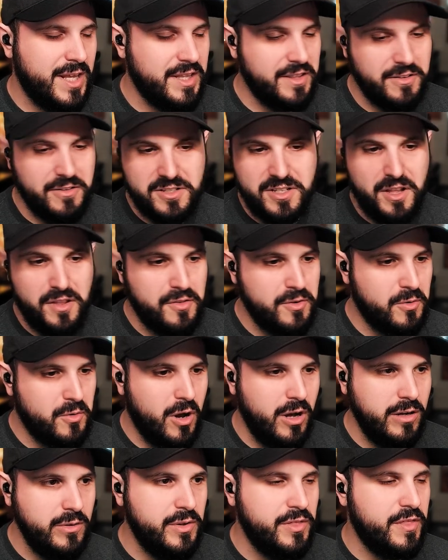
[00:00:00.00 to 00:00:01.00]
And there's nothing
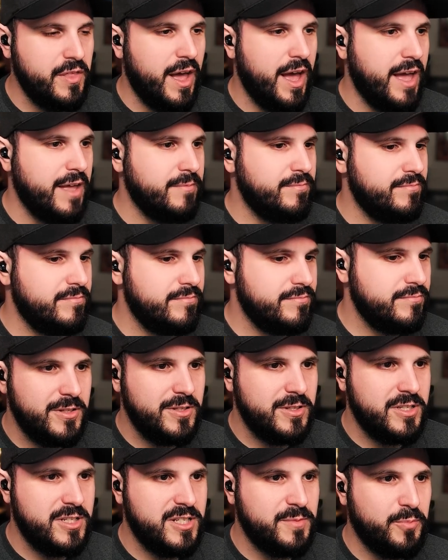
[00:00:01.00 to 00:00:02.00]
wrong with that.
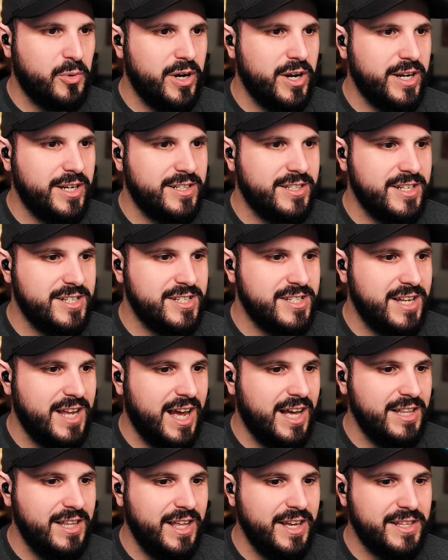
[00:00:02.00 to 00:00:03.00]
Sprig does
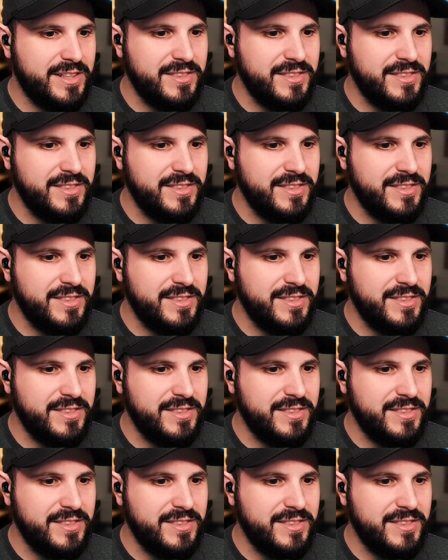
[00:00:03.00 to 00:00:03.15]
not like